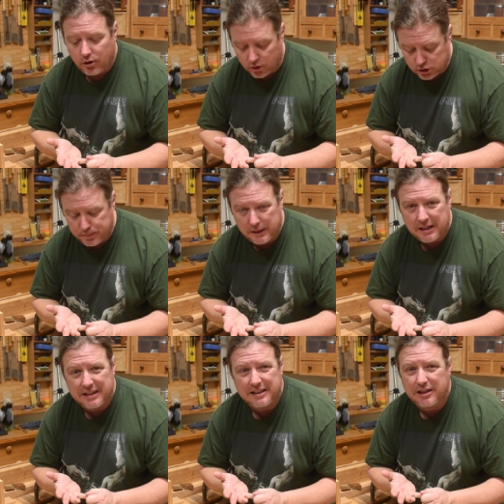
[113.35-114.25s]
you're going to spend
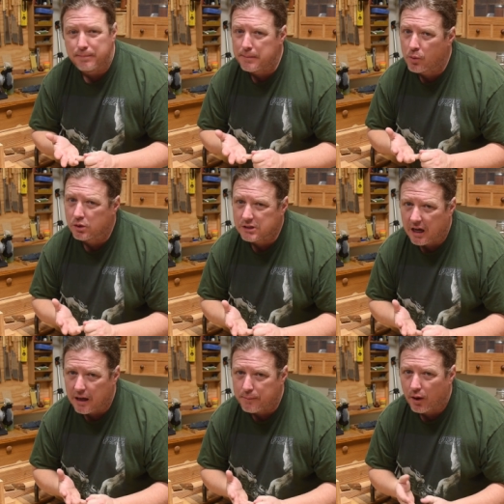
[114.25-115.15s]
a little bit more
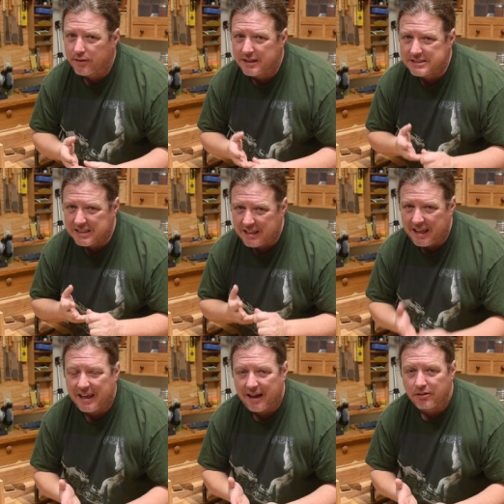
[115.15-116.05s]
time on its
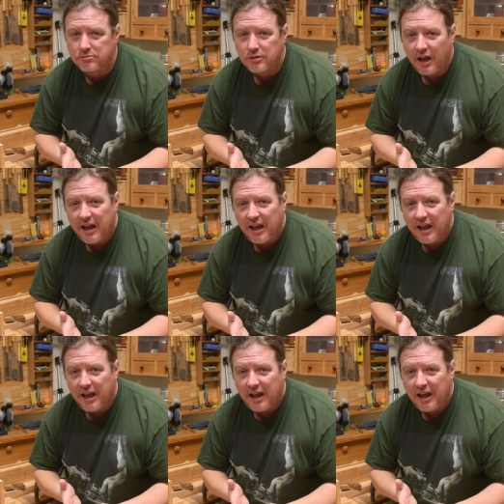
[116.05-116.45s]
layout,